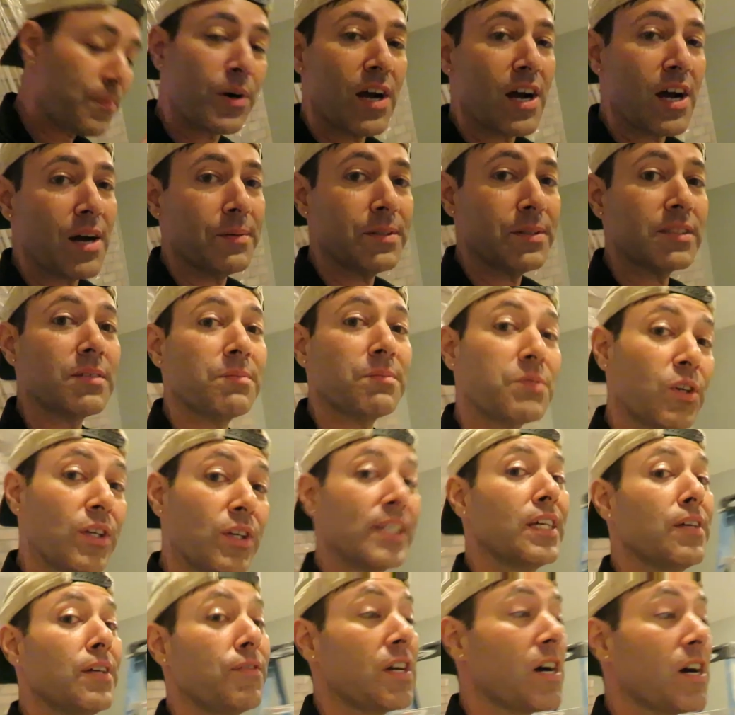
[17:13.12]
I promised, I'm
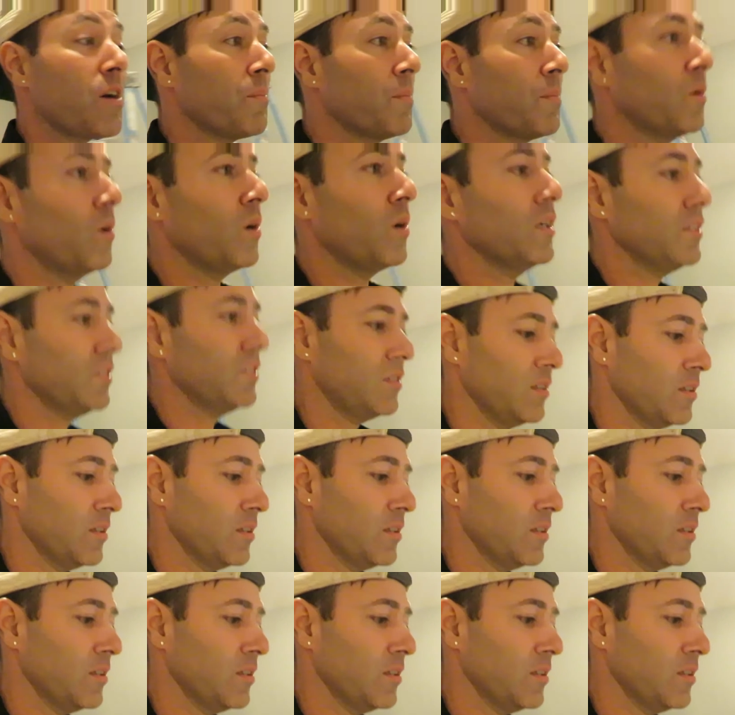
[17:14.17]
gonna give y'all more.